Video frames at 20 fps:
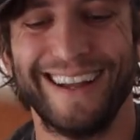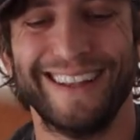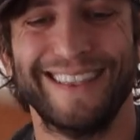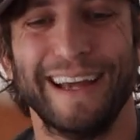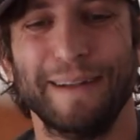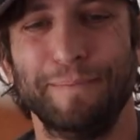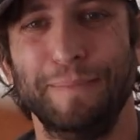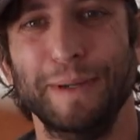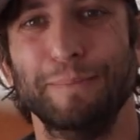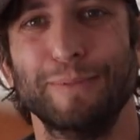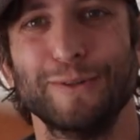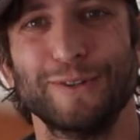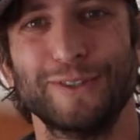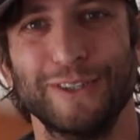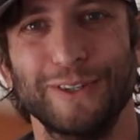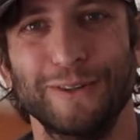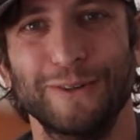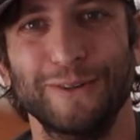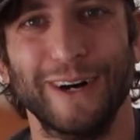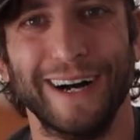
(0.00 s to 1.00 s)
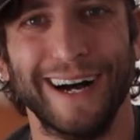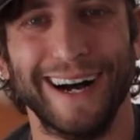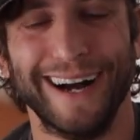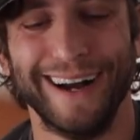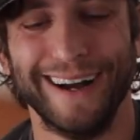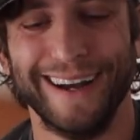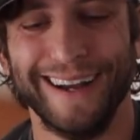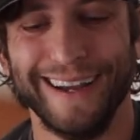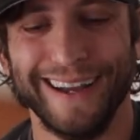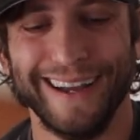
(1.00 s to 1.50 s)
that people do
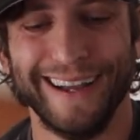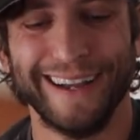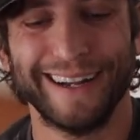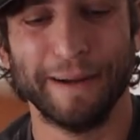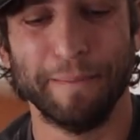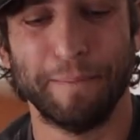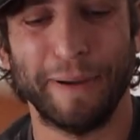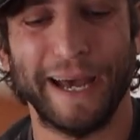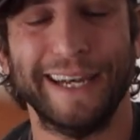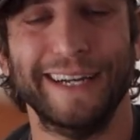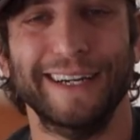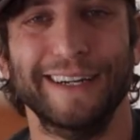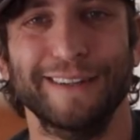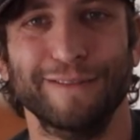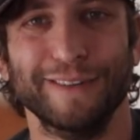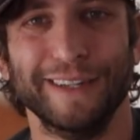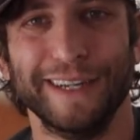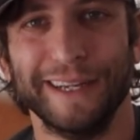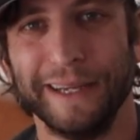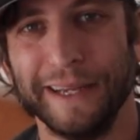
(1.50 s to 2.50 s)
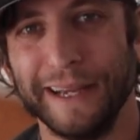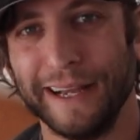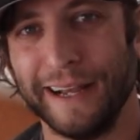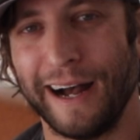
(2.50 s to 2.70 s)
uh, competitively.